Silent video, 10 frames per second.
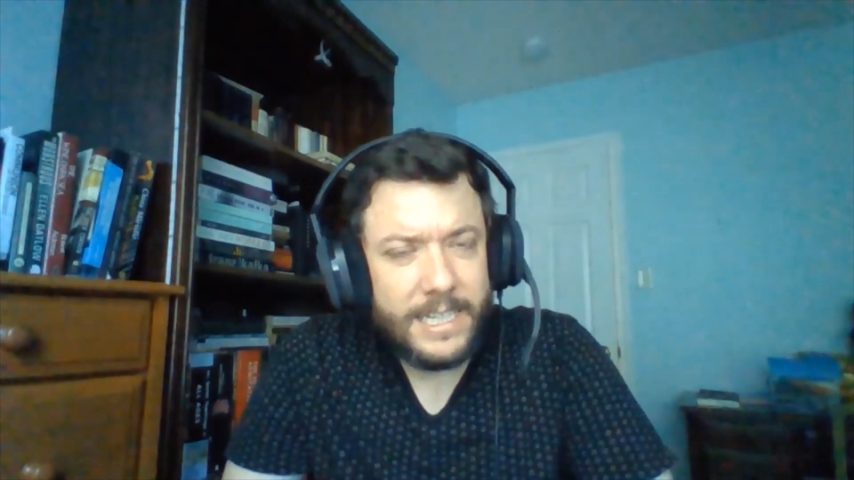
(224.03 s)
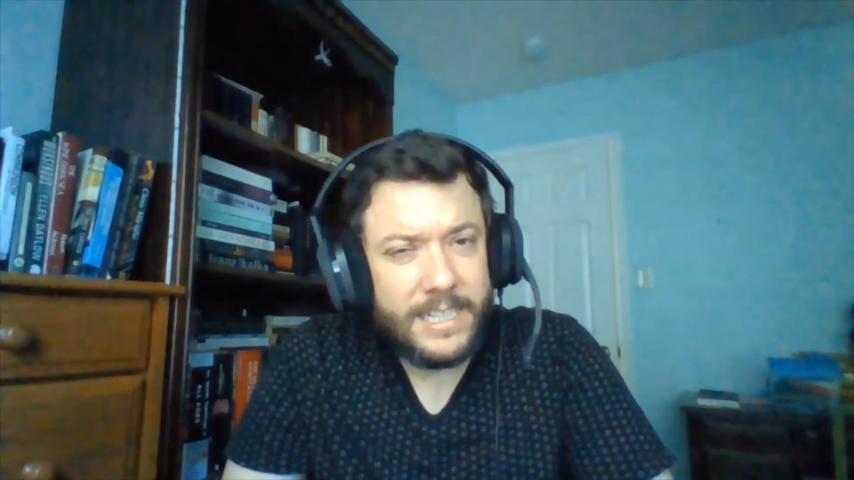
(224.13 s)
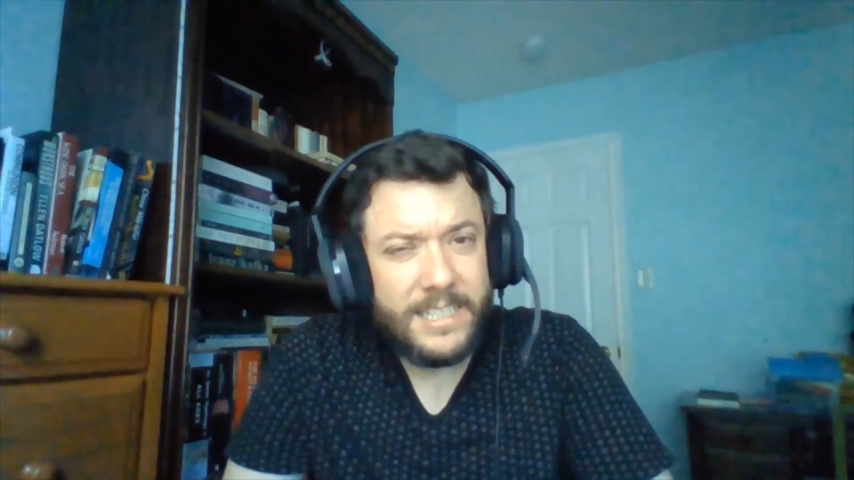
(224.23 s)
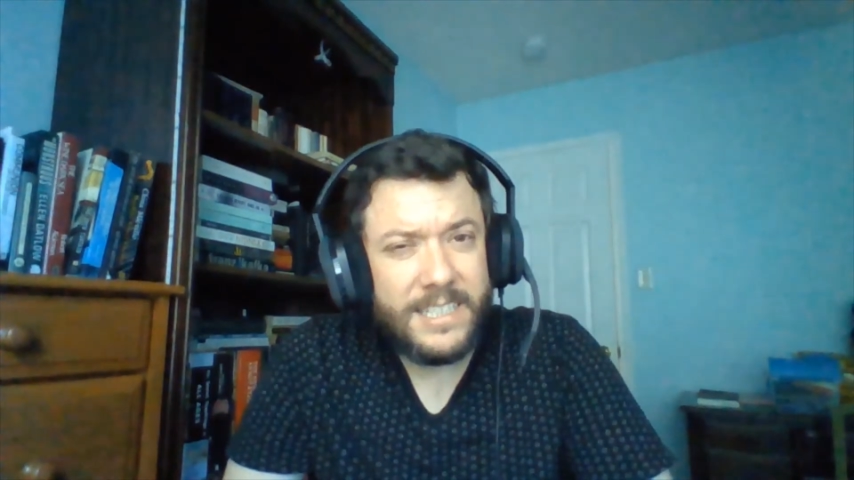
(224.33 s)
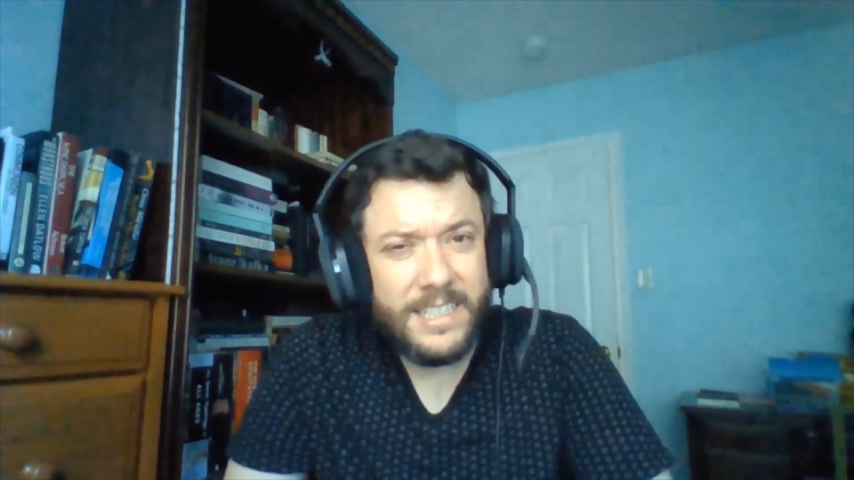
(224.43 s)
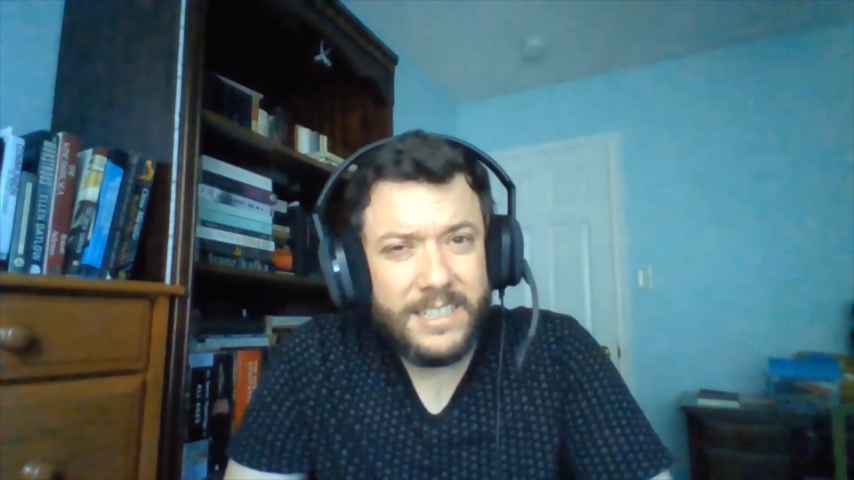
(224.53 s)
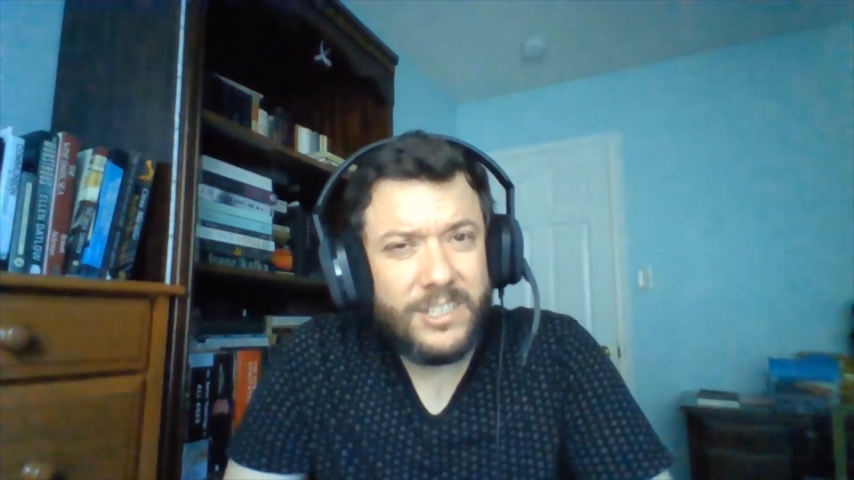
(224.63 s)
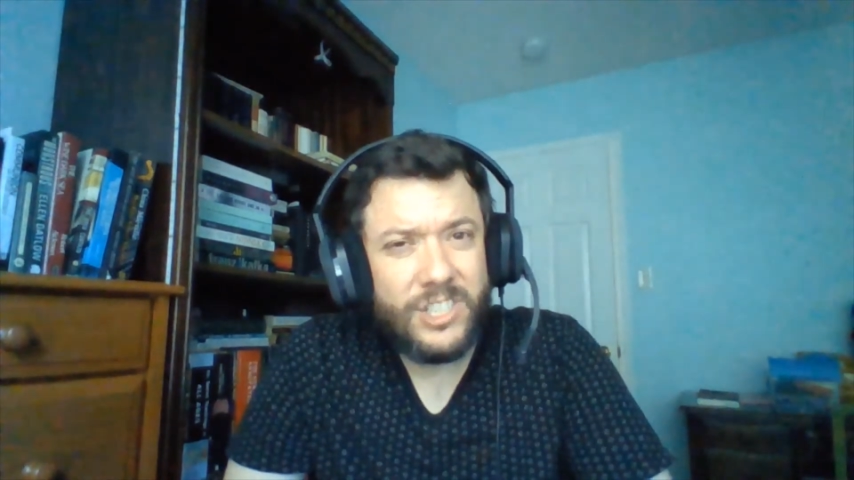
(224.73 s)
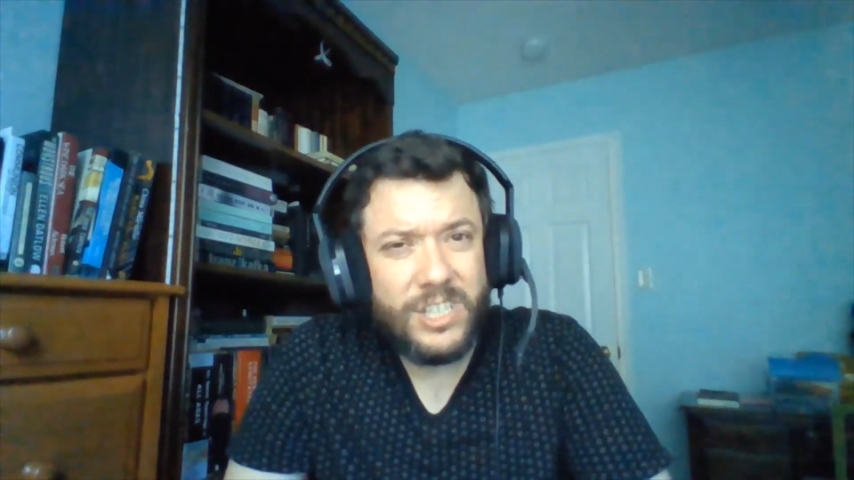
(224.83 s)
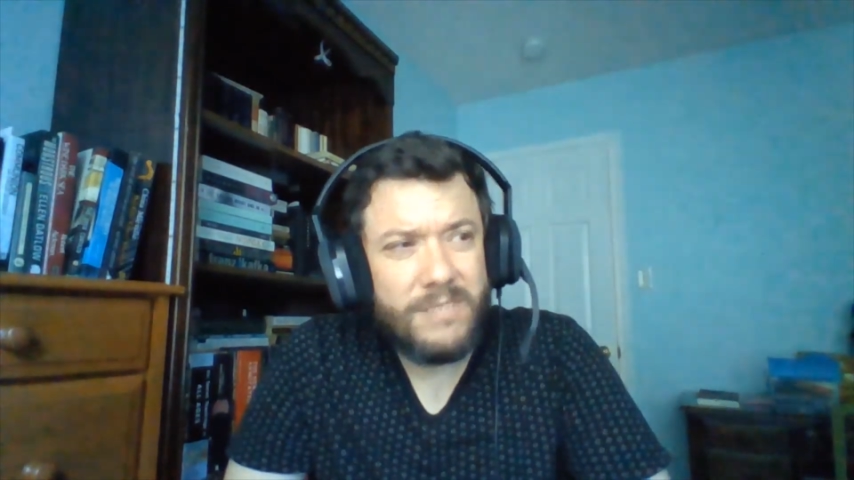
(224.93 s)
and it's and
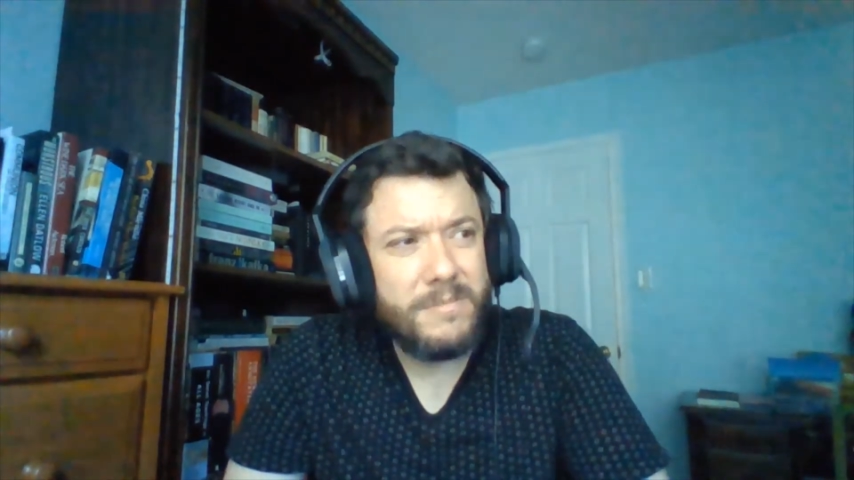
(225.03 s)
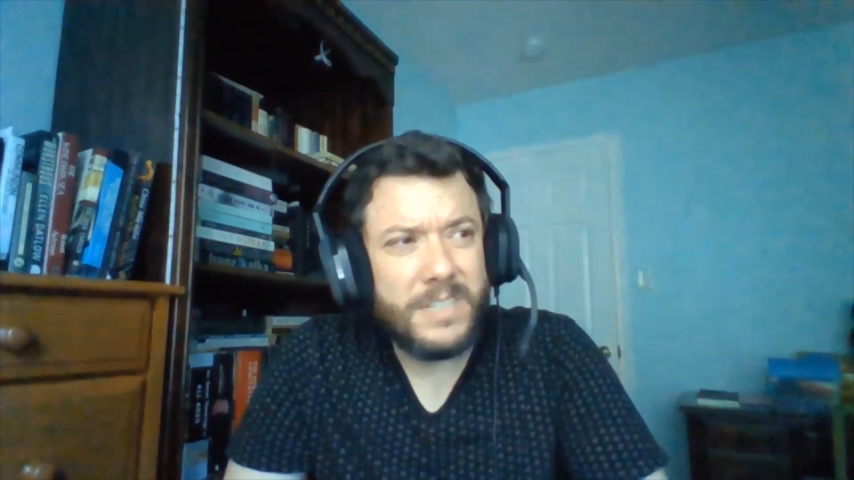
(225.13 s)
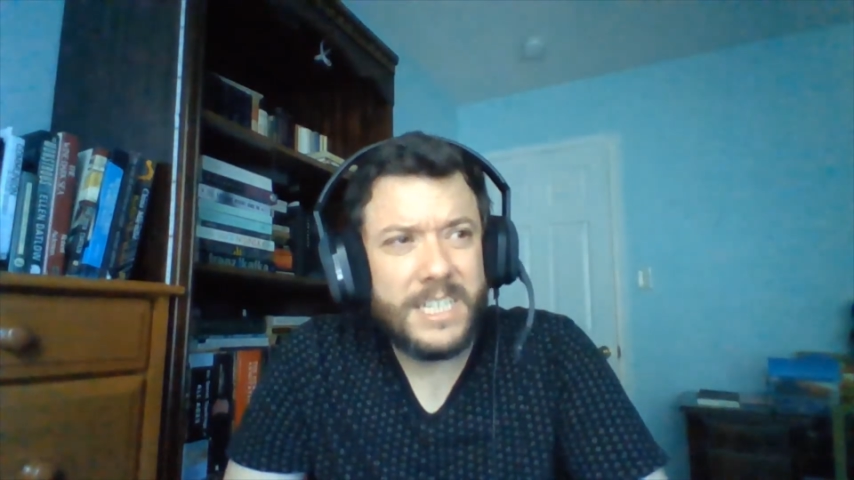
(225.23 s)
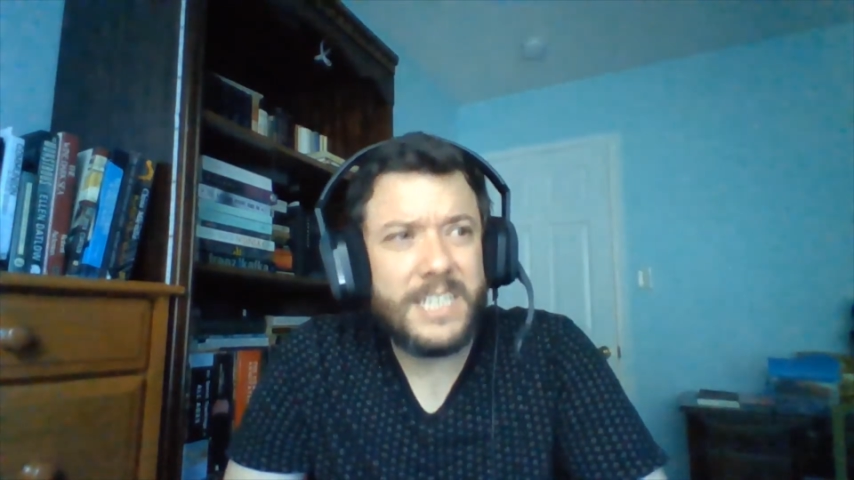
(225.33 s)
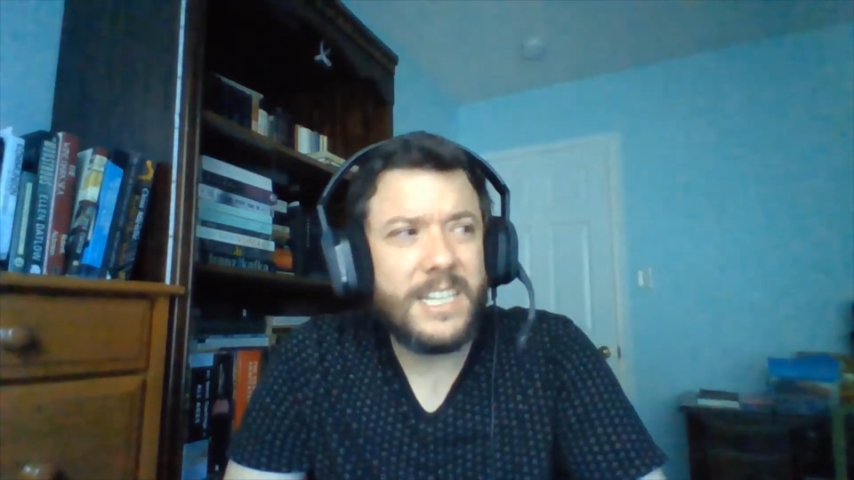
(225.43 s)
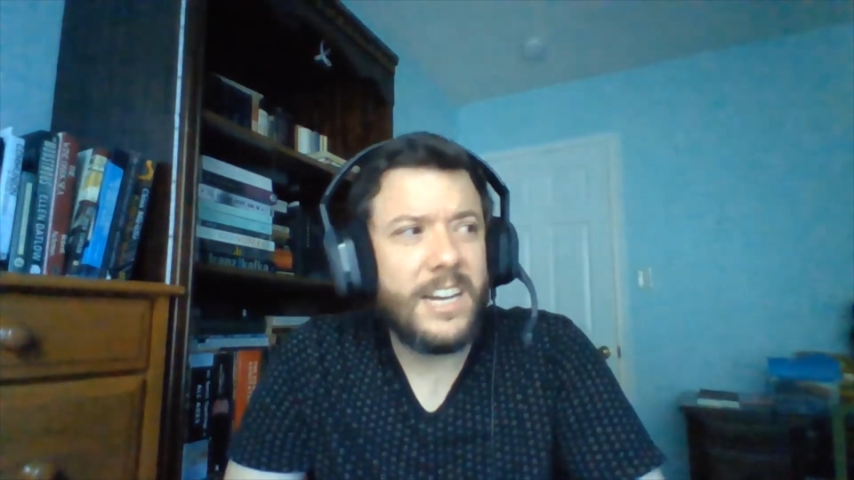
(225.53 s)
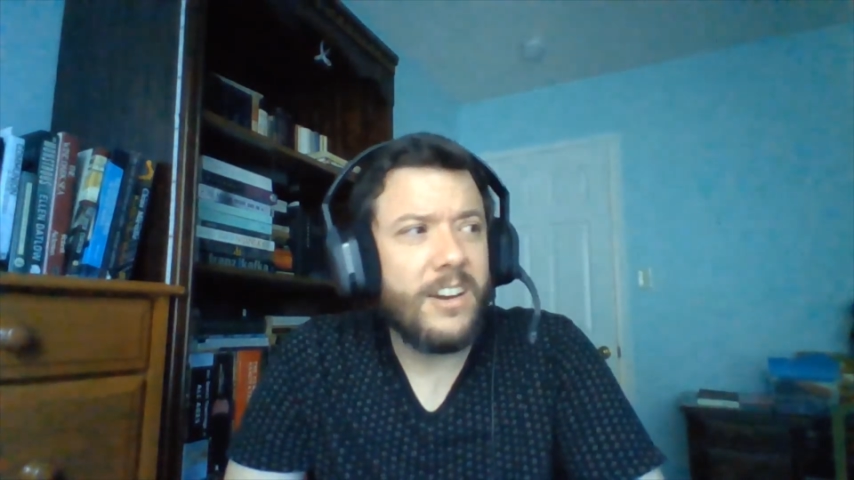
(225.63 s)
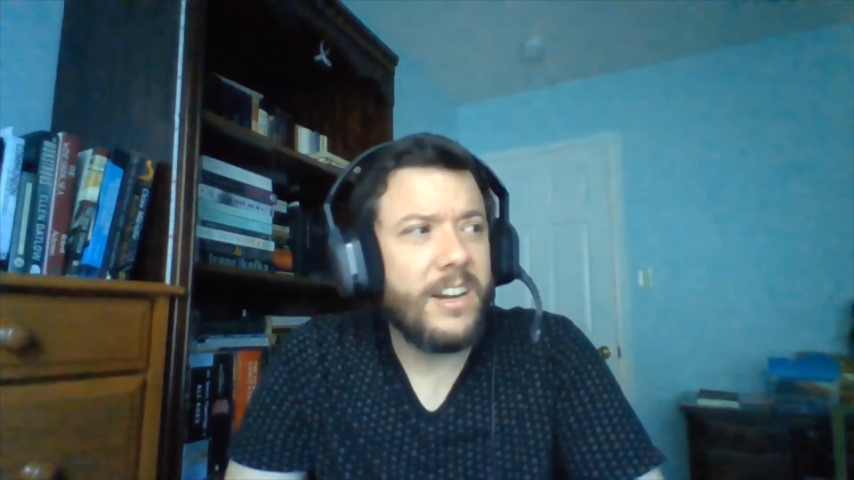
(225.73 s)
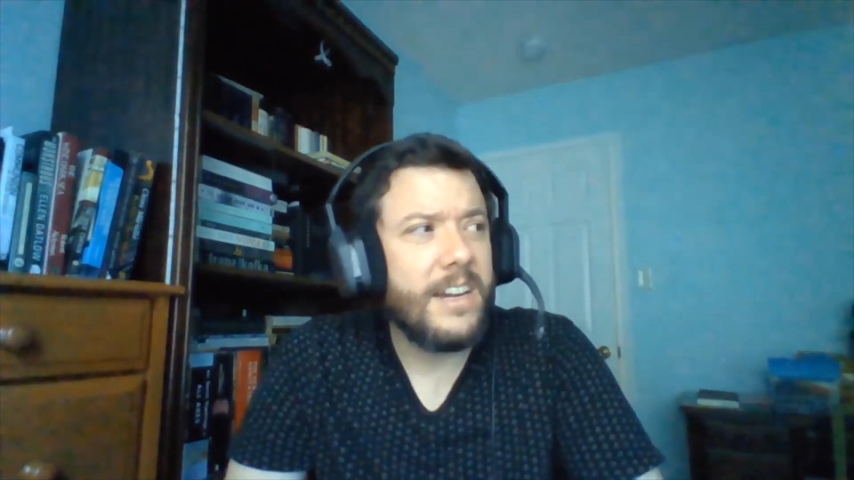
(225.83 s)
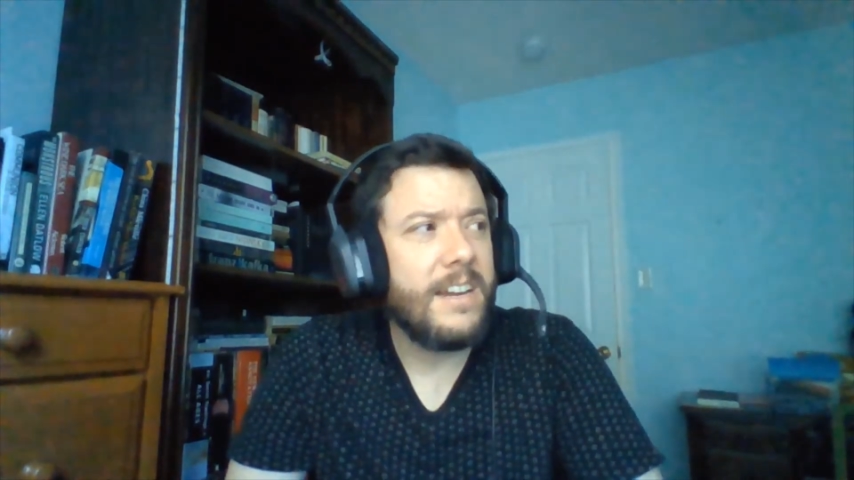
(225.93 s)
it's genuinely
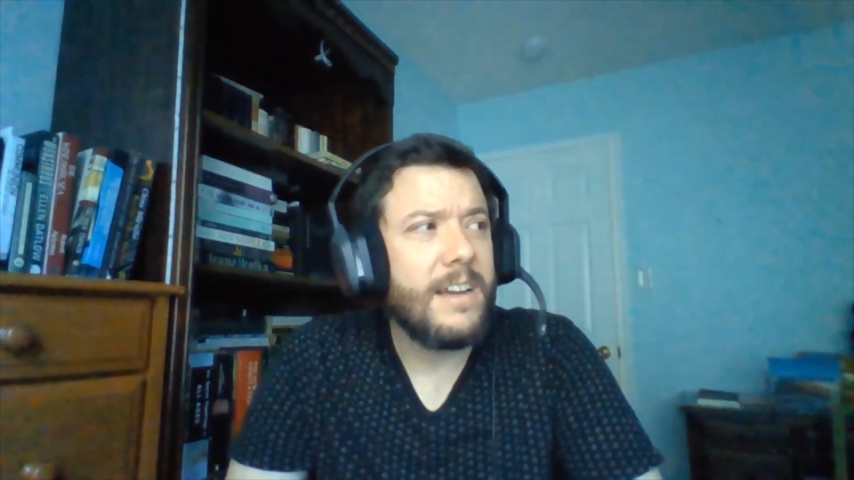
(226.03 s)
scary.